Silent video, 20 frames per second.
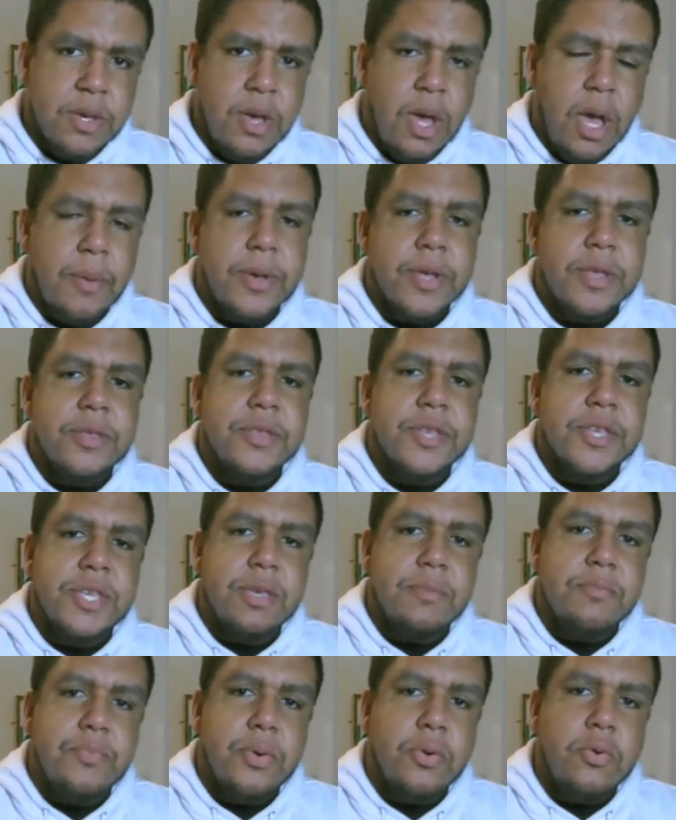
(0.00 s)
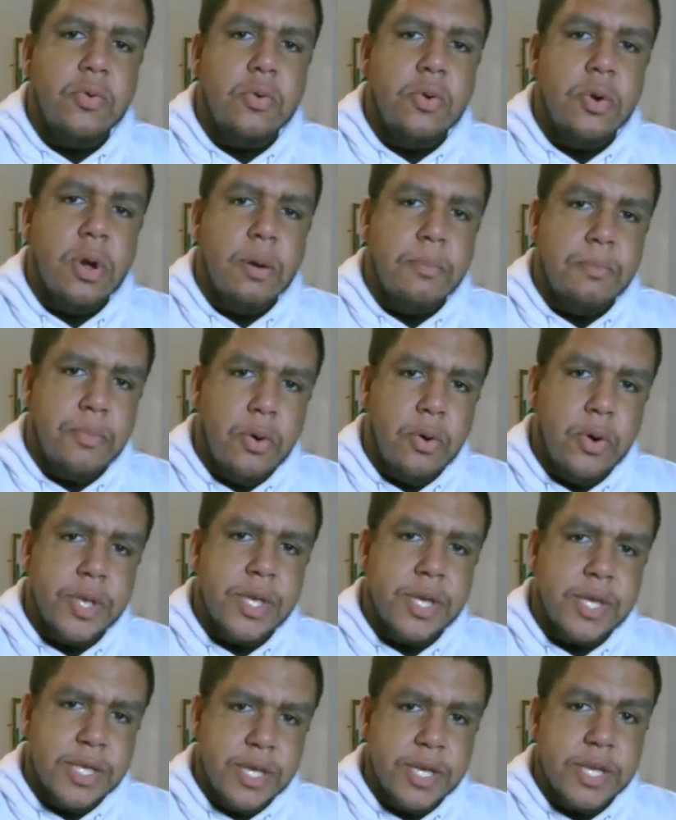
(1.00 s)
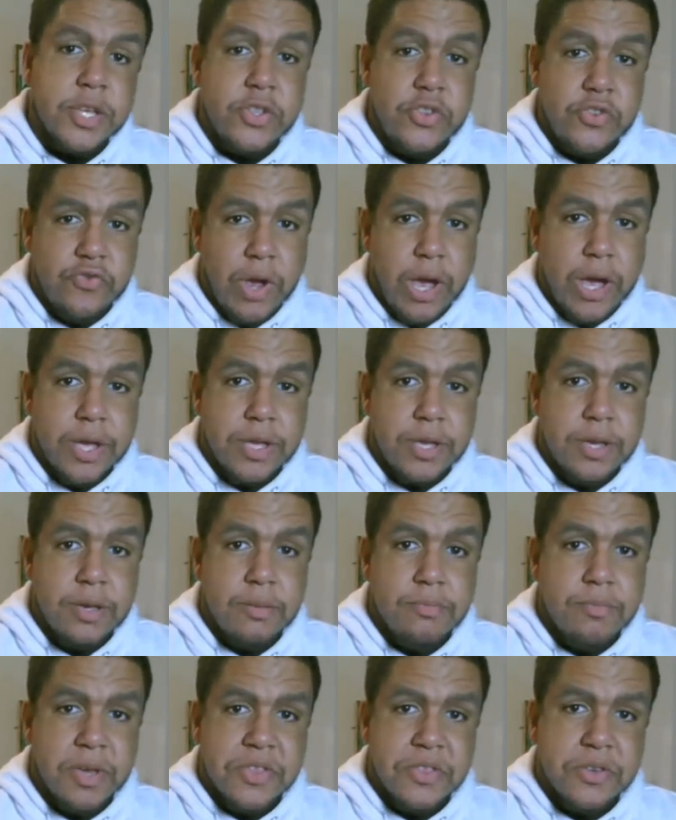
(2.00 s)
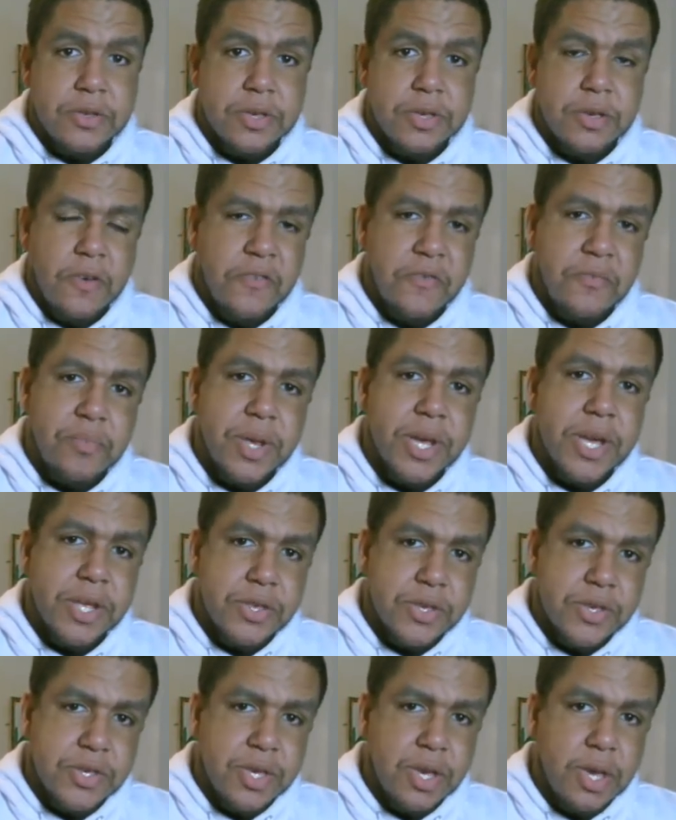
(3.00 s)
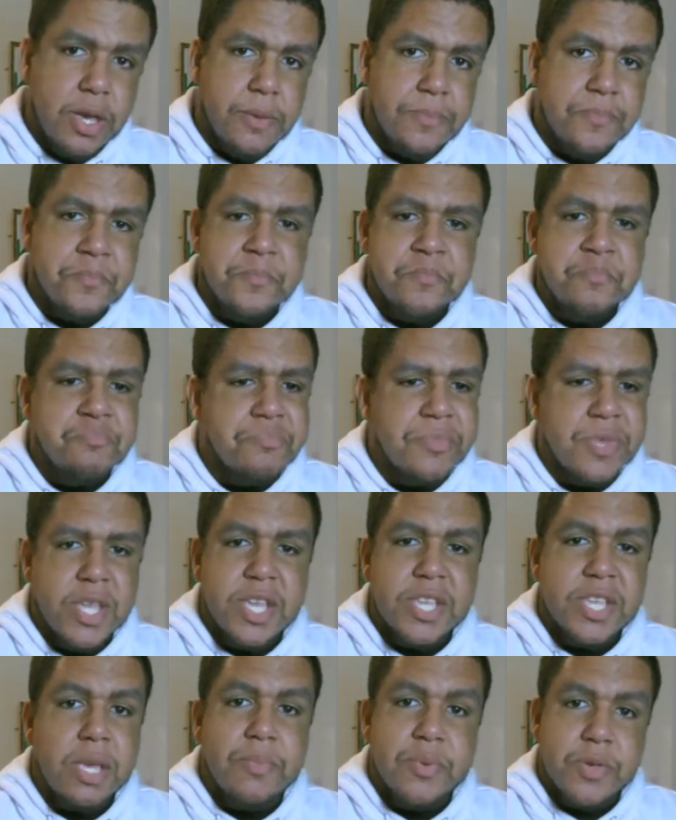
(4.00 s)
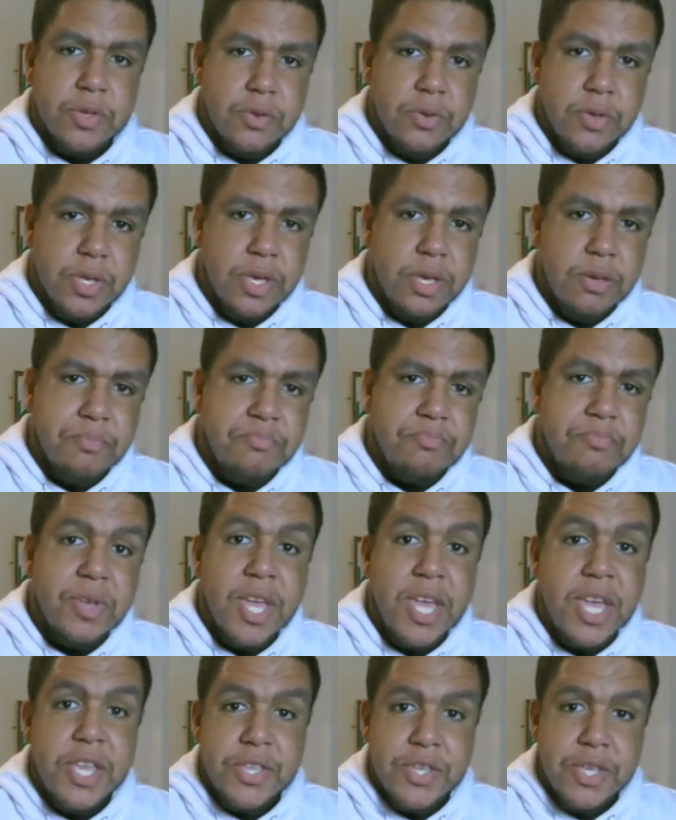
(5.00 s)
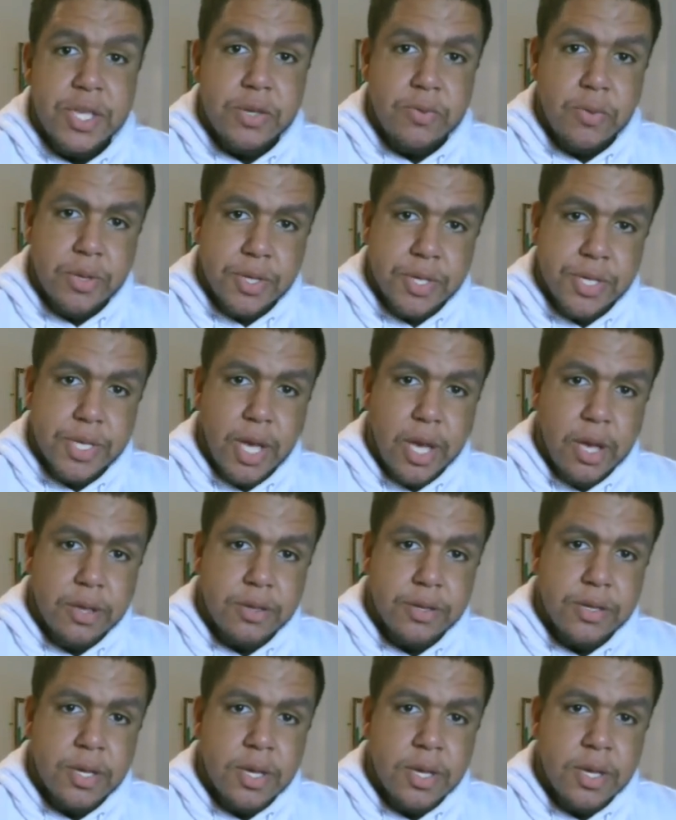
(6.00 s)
I mean, the simple point, click and drag methods of playing this game is absolutely easy to understand,